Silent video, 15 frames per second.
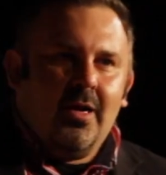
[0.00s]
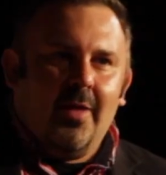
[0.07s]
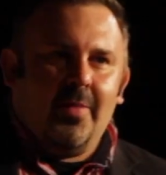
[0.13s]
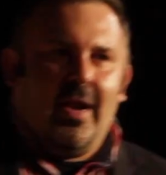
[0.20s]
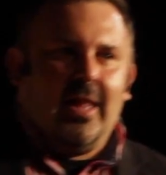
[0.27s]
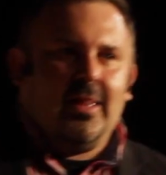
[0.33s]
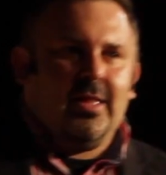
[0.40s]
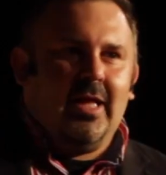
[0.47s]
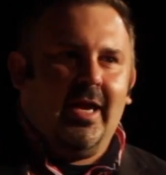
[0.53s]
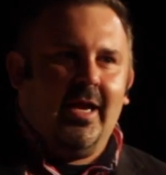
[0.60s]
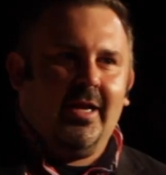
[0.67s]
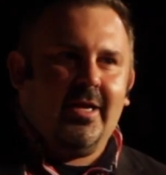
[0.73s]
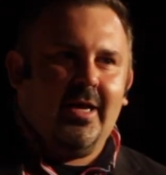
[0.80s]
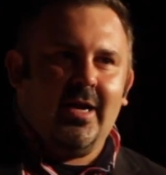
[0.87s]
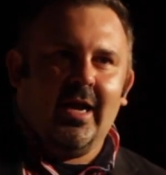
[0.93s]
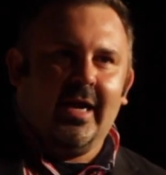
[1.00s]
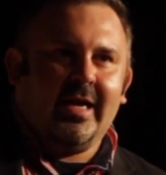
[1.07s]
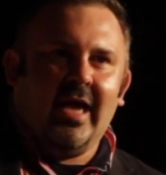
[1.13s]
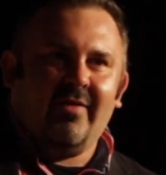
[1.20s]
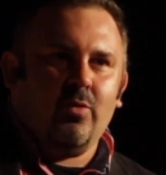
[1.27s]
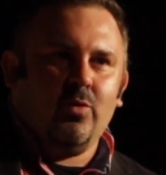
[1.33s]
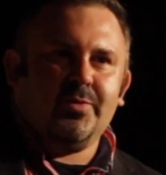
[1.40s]
And then I leaned in and I
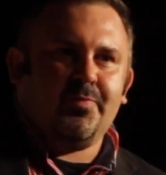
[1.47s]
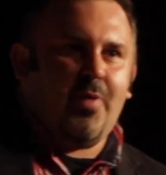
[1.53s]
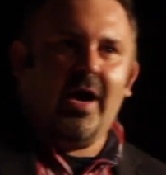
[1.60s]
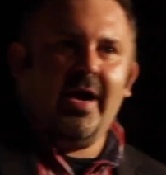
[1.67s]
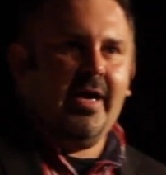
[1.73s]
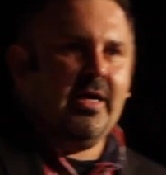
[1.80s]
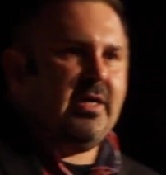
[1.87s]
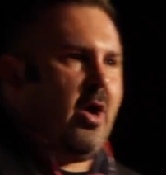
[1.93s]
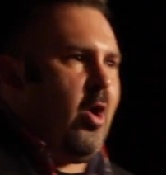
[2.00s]
gave her what was probably a